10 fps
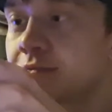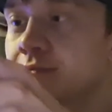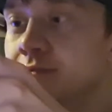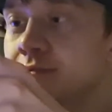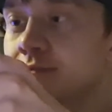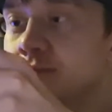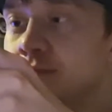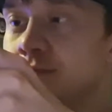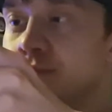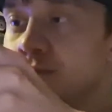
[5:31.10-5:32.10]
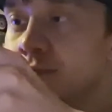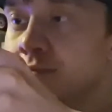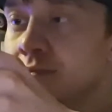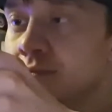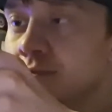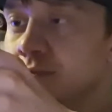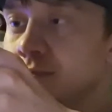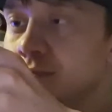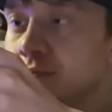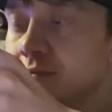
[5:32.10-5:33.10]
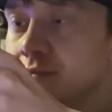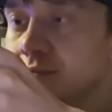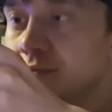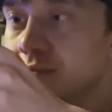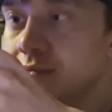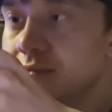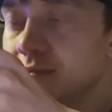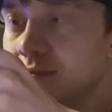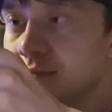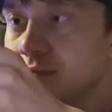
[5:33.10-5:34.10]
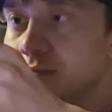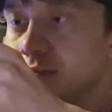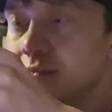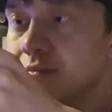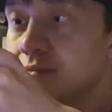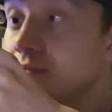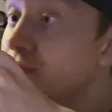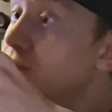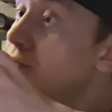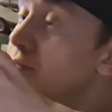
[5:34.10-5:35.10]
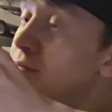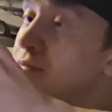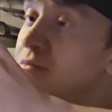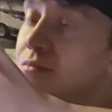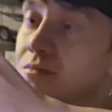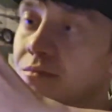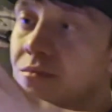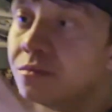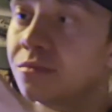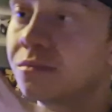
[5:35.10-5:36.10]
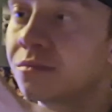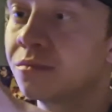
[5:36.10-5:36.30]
Nobody speaks.